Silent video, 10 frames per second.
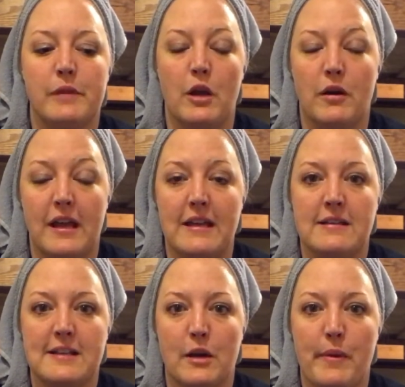you know, again,
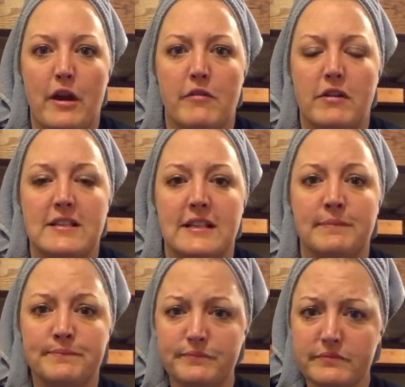Sarah paraphrasing,
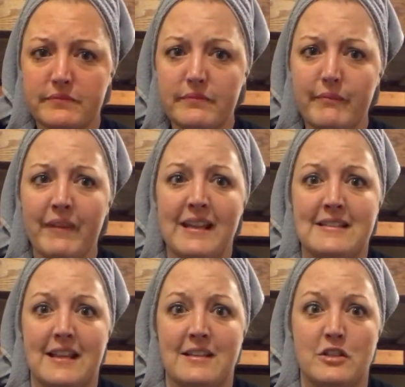it
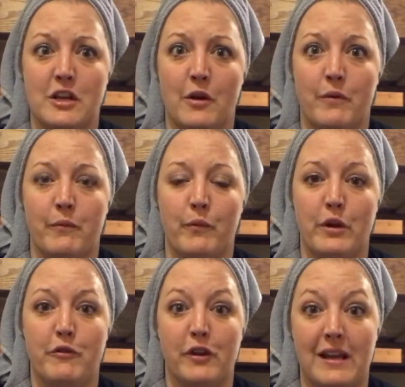said, you know, when
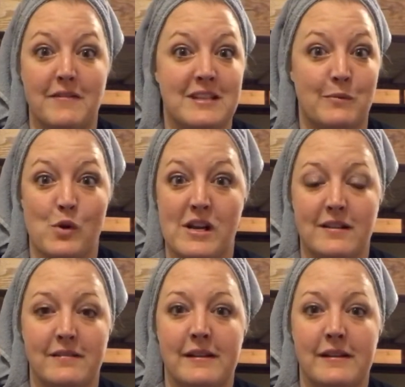you forgive someone,